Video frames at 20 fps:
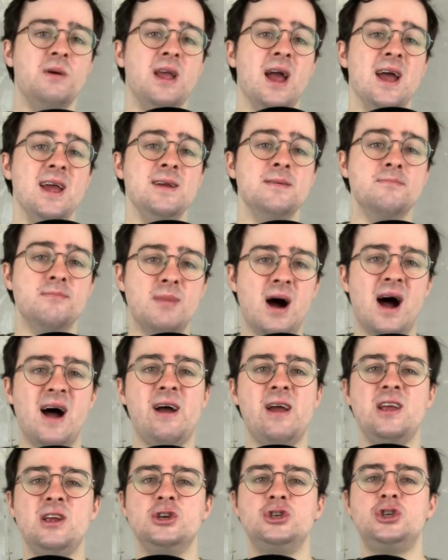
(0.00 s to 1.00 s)
okay,
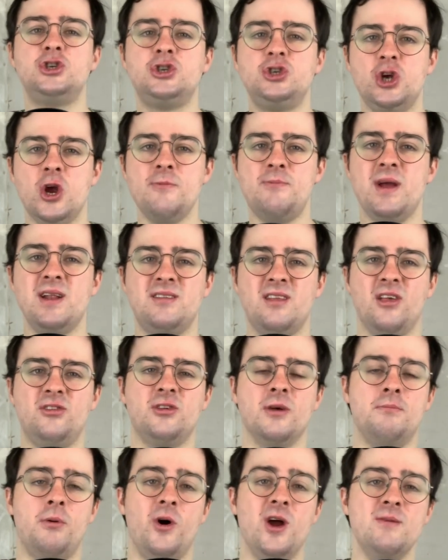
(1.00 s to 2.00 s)
my stupid
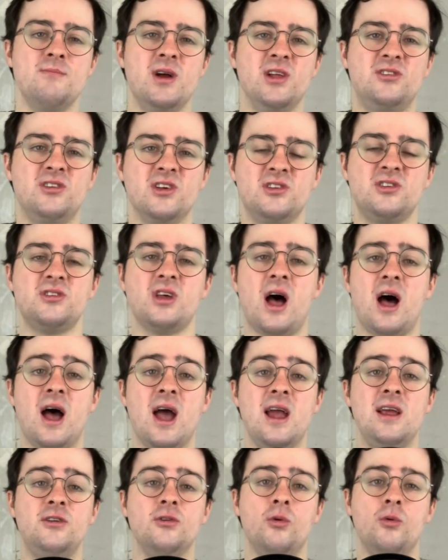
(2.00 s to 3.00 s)
disappointment
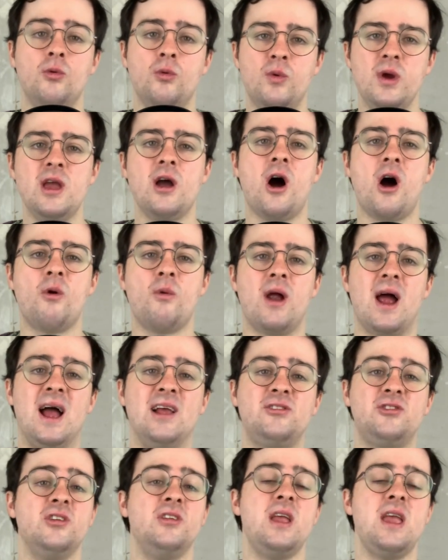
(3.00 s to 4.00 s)
aside, we are
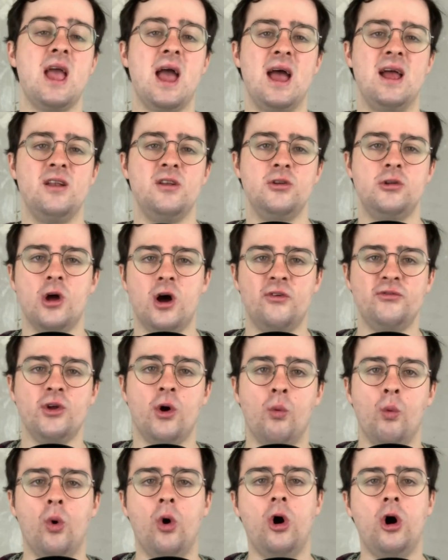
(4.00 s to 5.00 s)
at the end of the
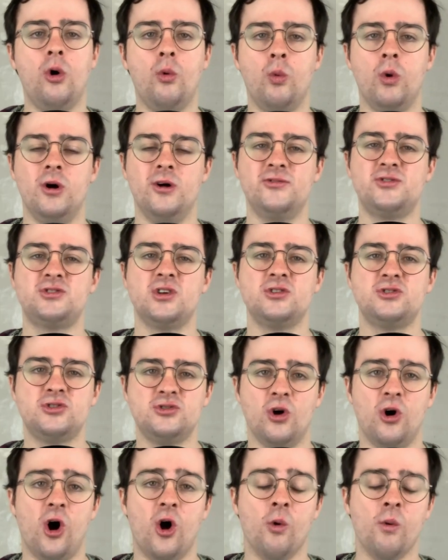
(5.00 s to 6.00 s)
Warwolf's
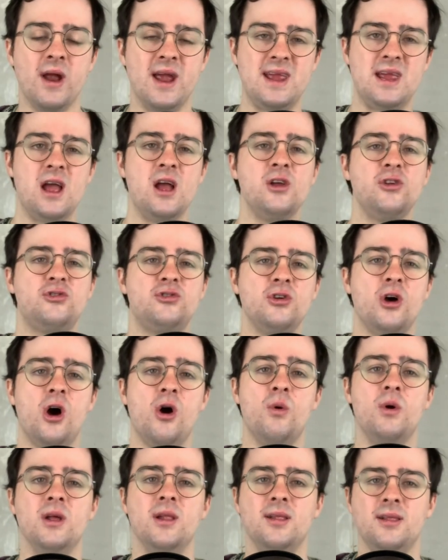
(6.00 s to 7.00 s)
story.
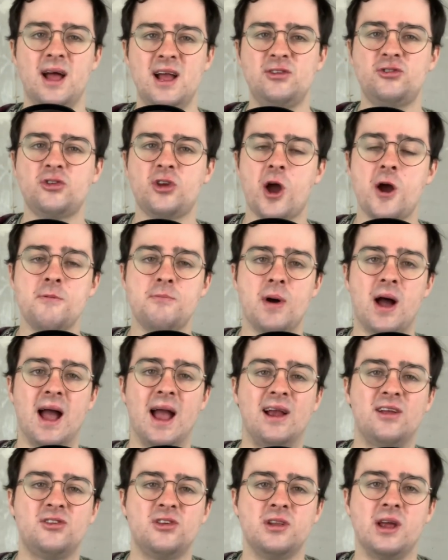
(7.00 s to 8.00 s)
So let's go
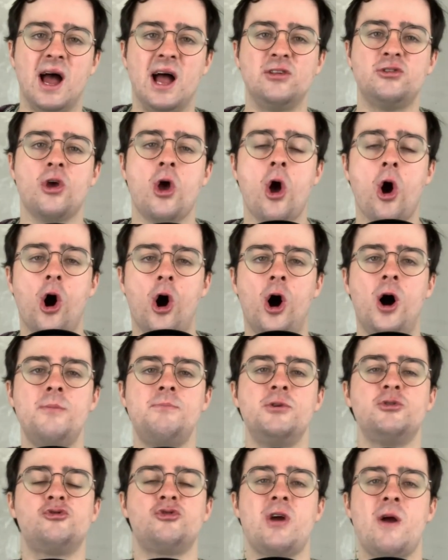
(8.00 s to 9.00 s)
back to that
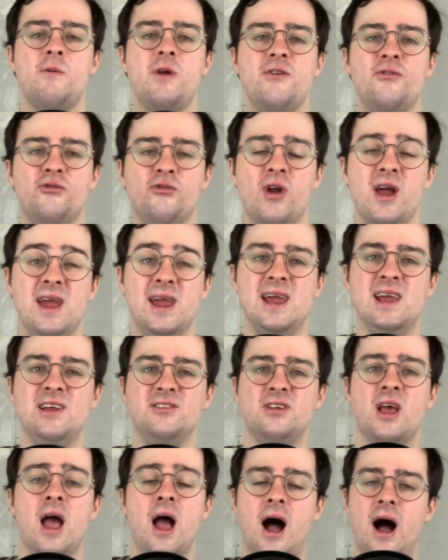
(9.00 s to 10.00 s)
arbitrary
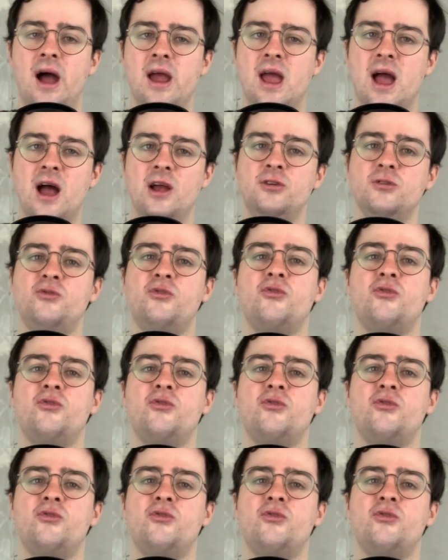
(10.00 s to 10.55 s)
phrase I had